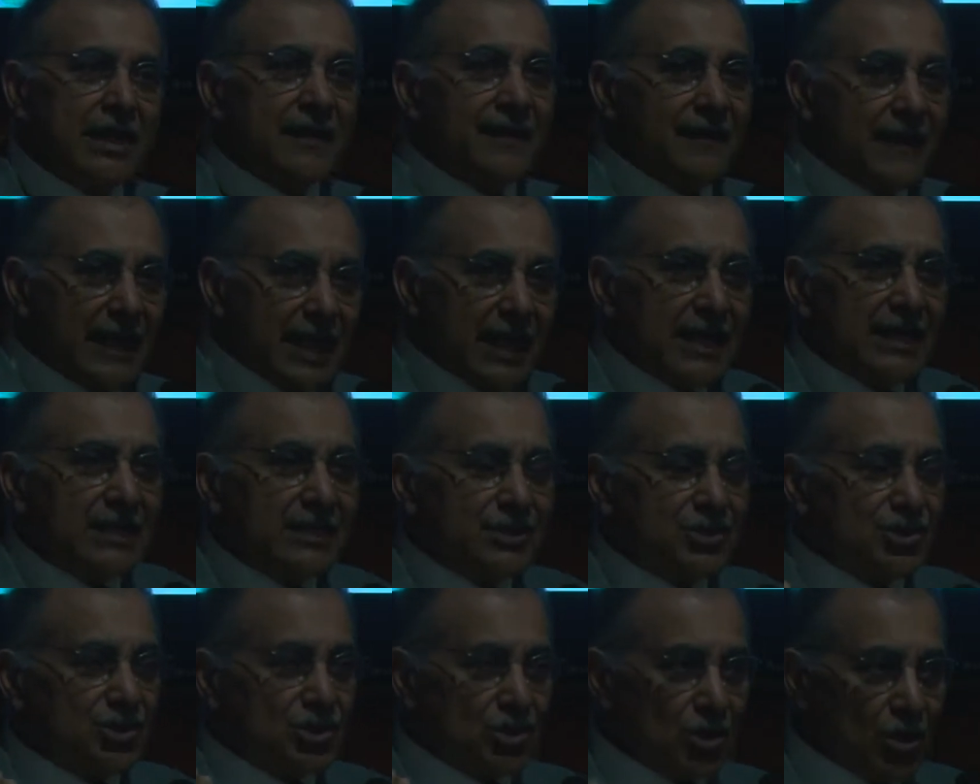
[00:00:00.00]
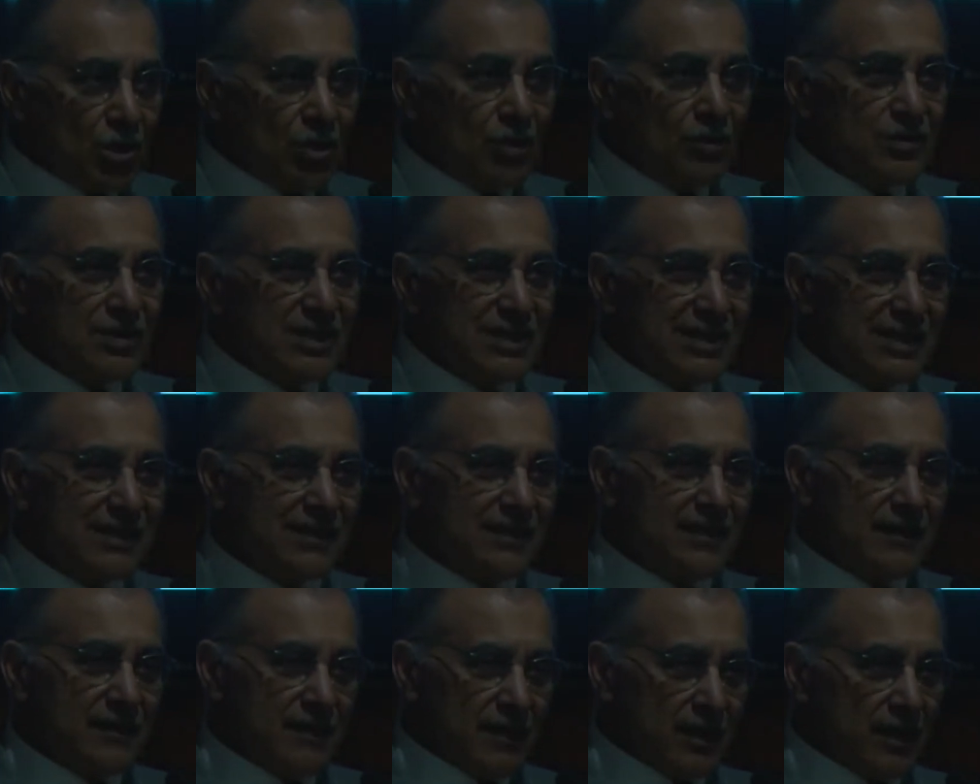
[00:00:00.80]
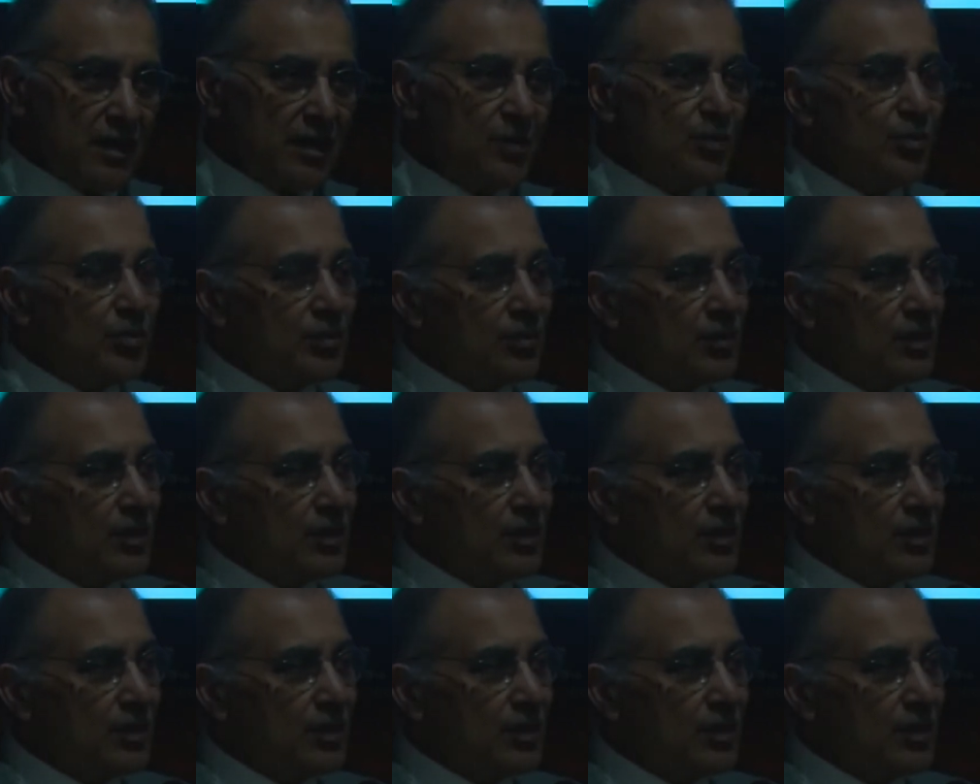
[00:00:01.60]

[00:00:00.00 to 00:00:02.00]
That shows in the